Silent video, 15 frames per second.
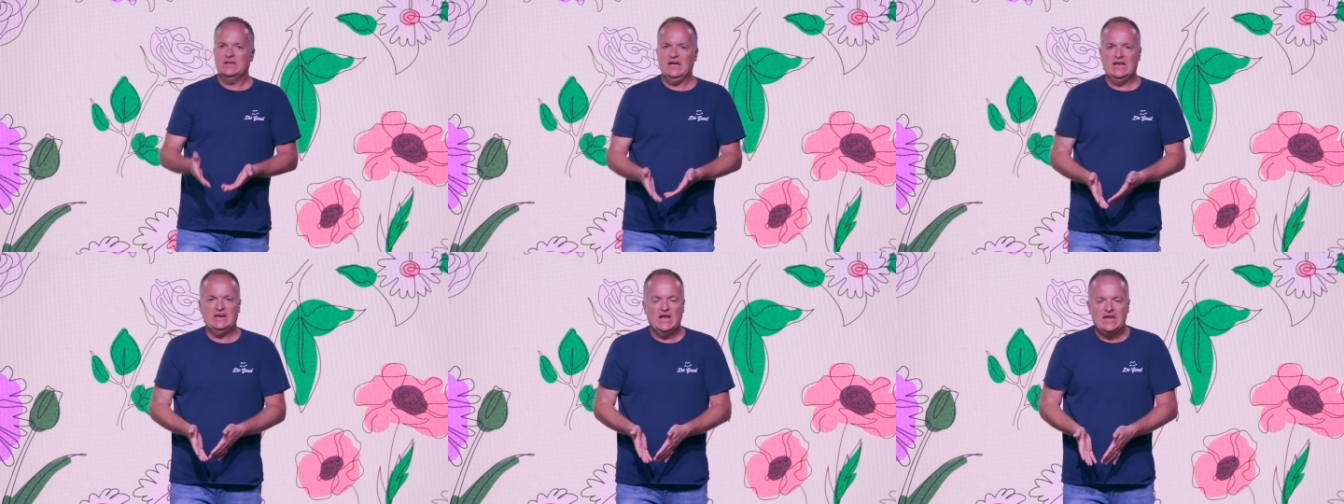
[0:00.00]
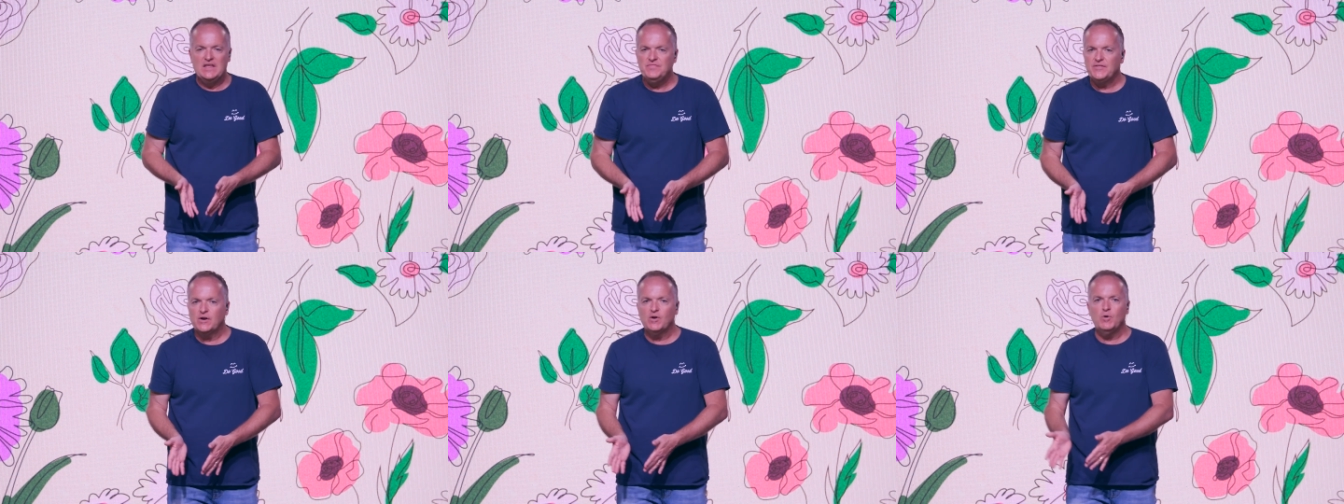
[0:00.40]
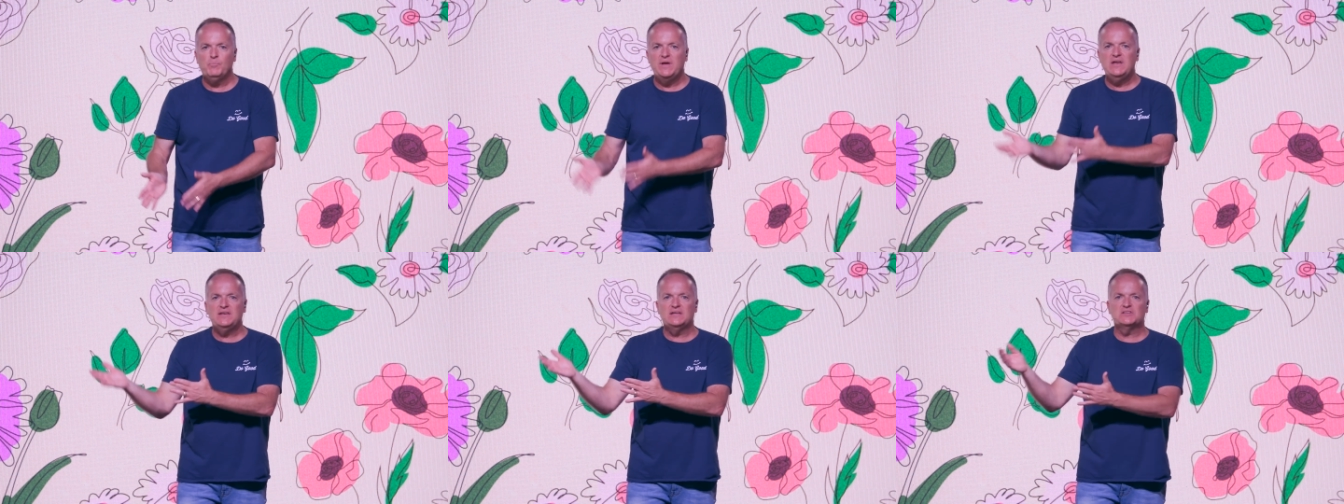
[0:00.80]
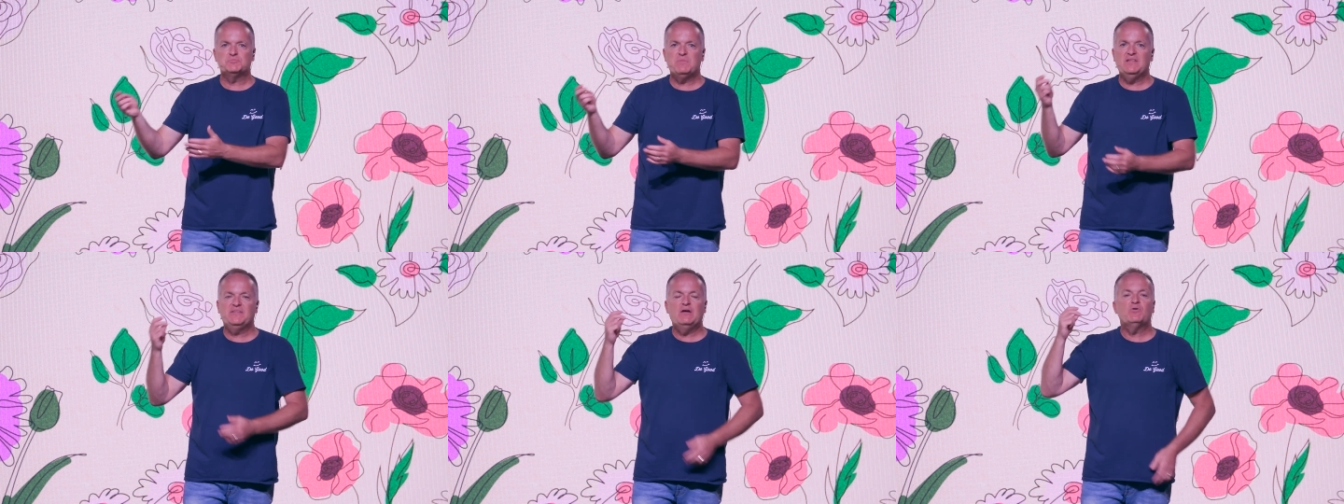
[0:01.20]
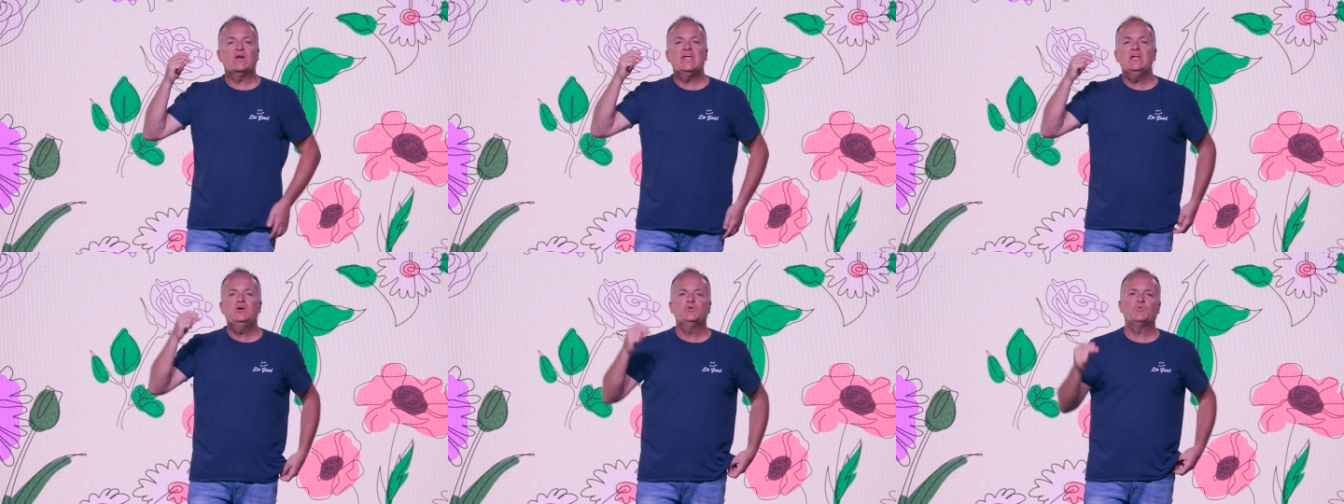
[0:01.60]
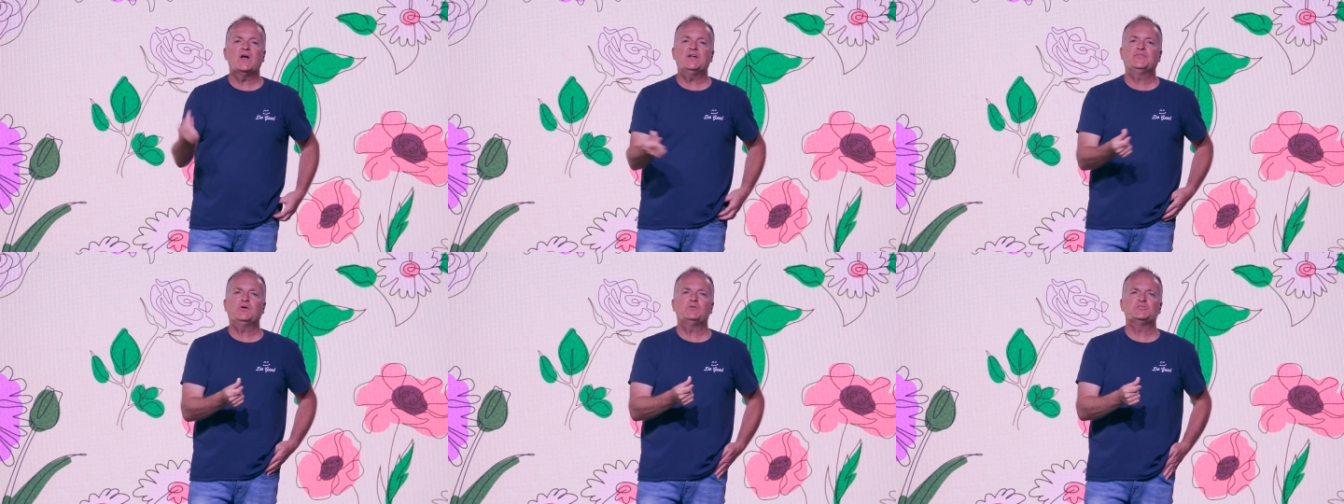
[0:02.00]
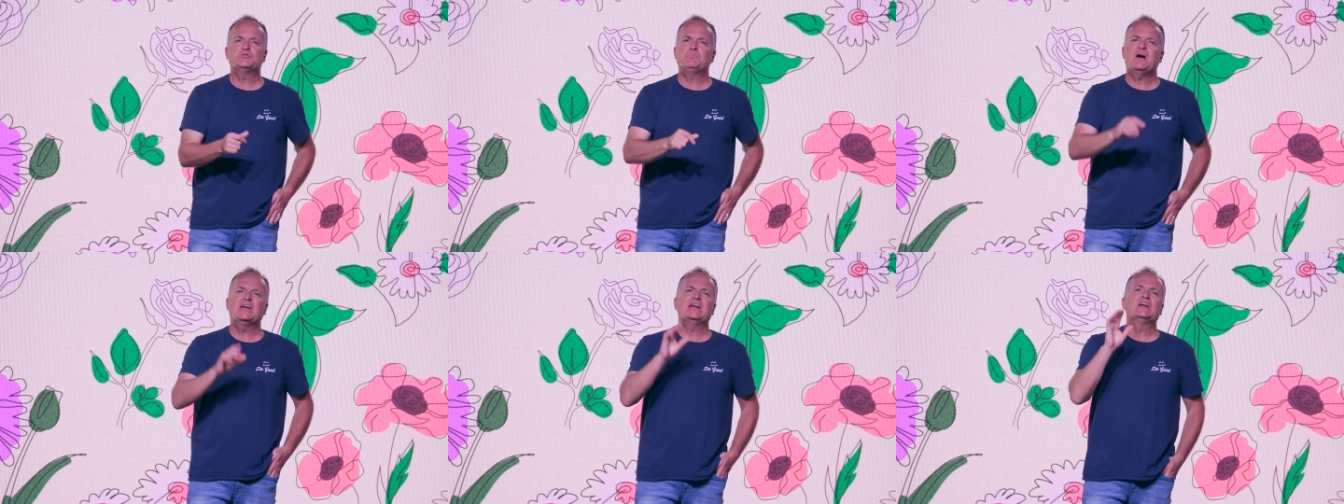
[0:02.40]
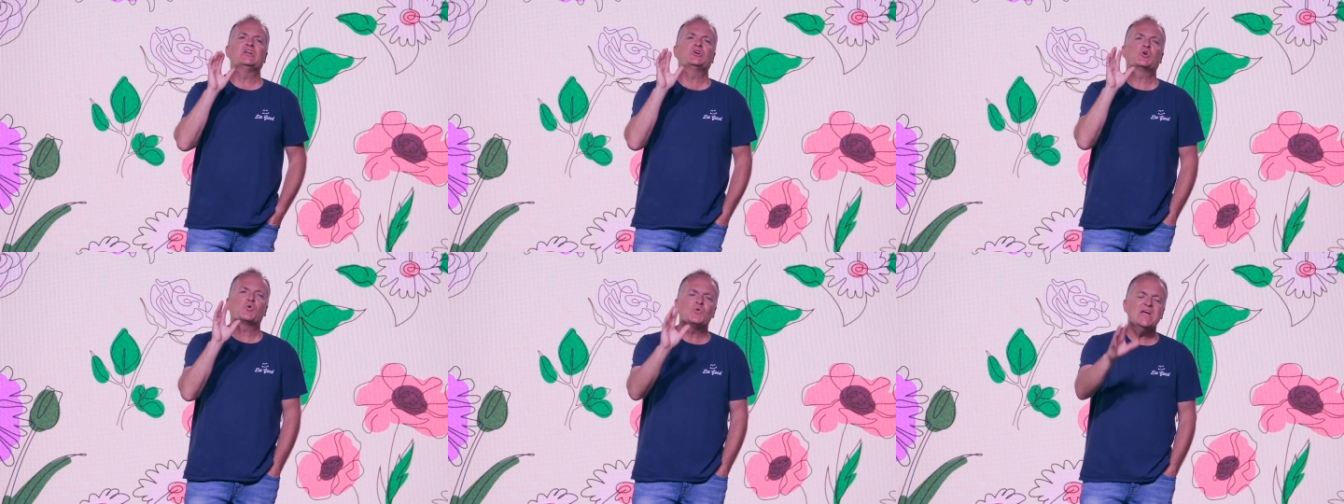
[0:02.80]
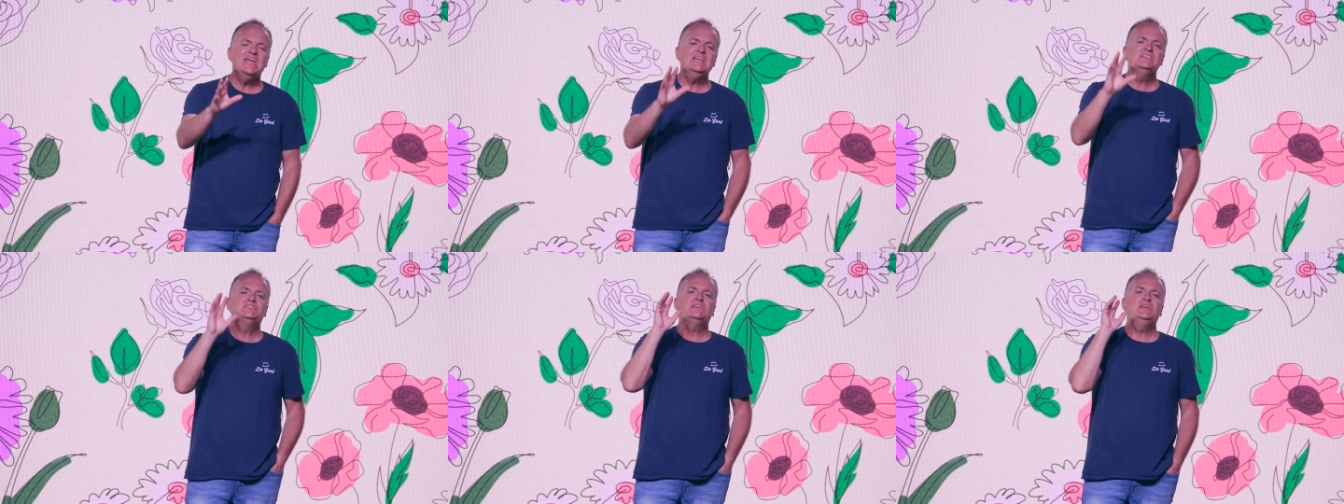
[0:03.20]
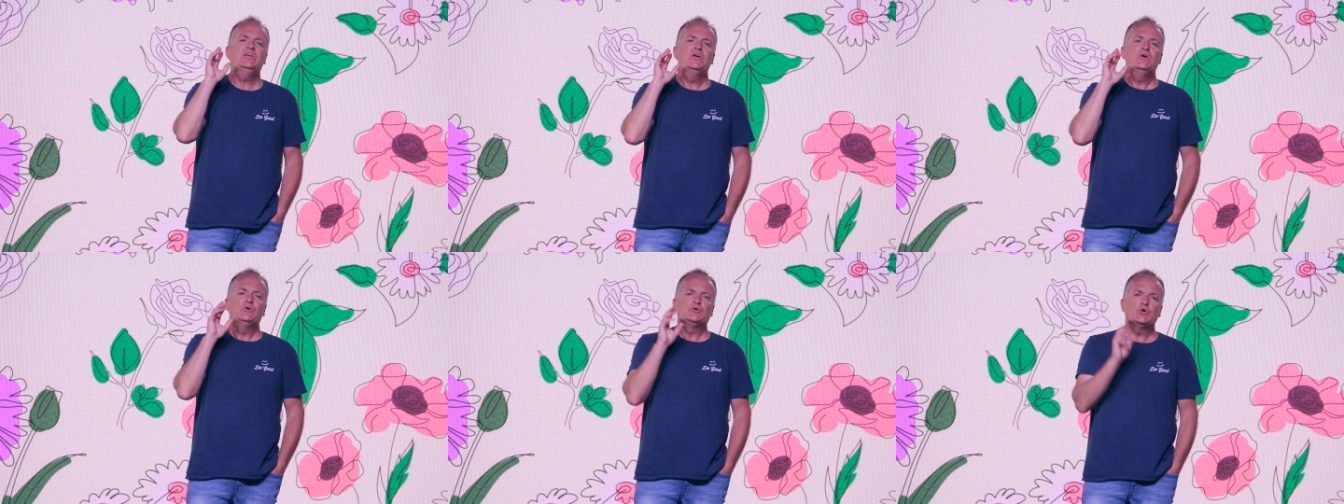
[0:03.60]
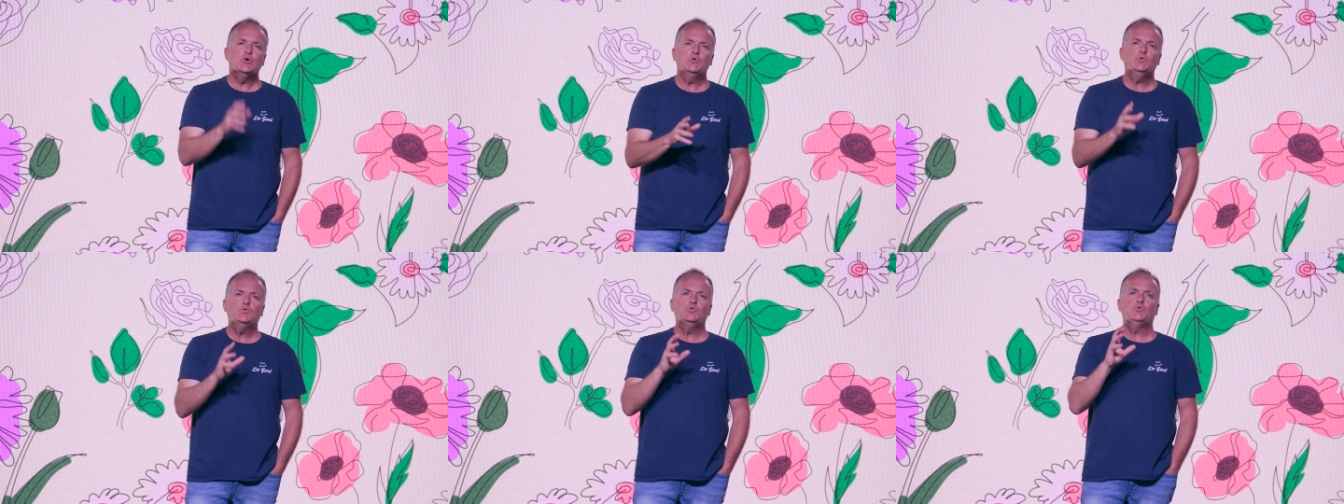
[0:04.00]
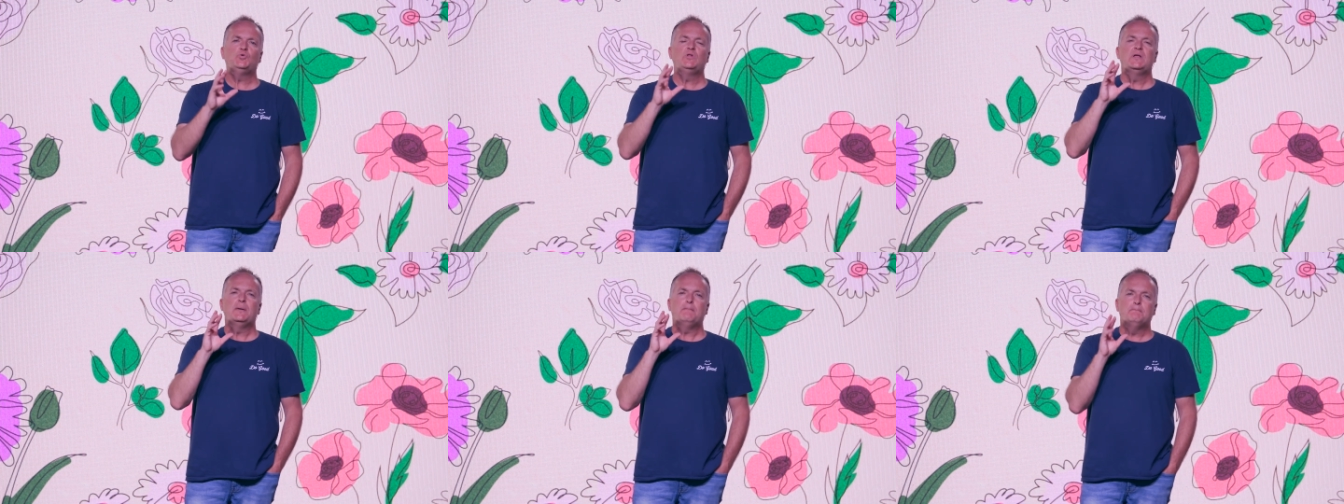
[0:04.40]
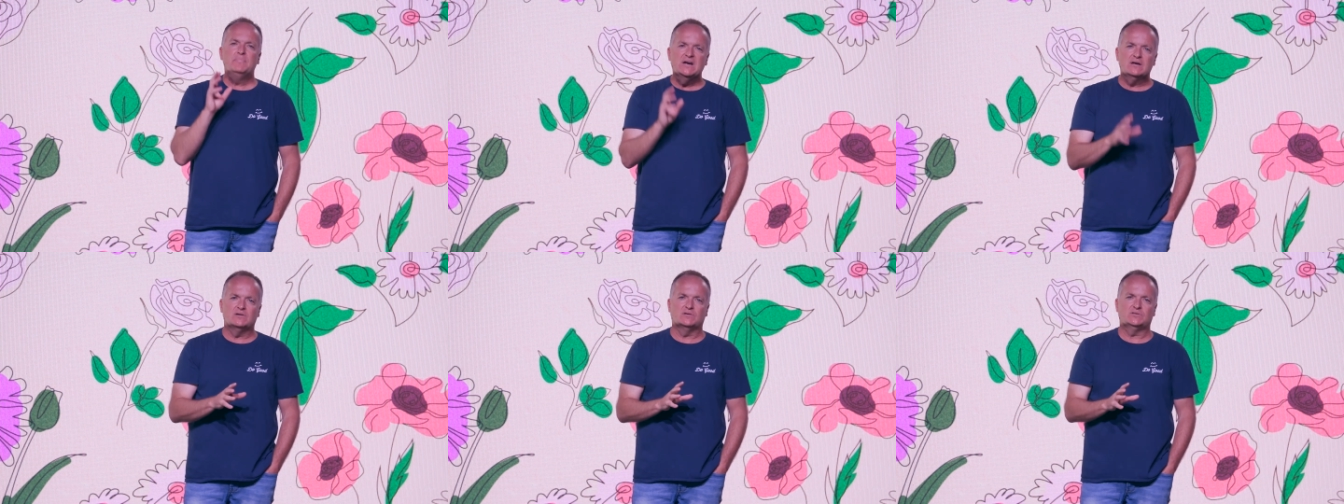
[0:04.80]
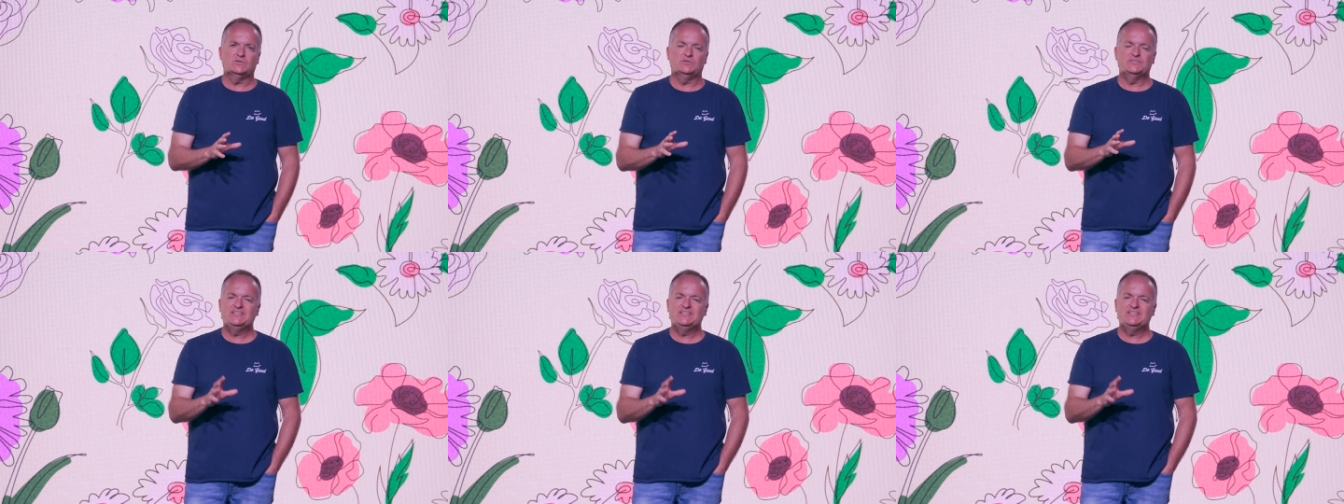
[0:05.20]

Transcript: And in their obedience, man, they were healed right there on the spot and a crazy, cool miracle.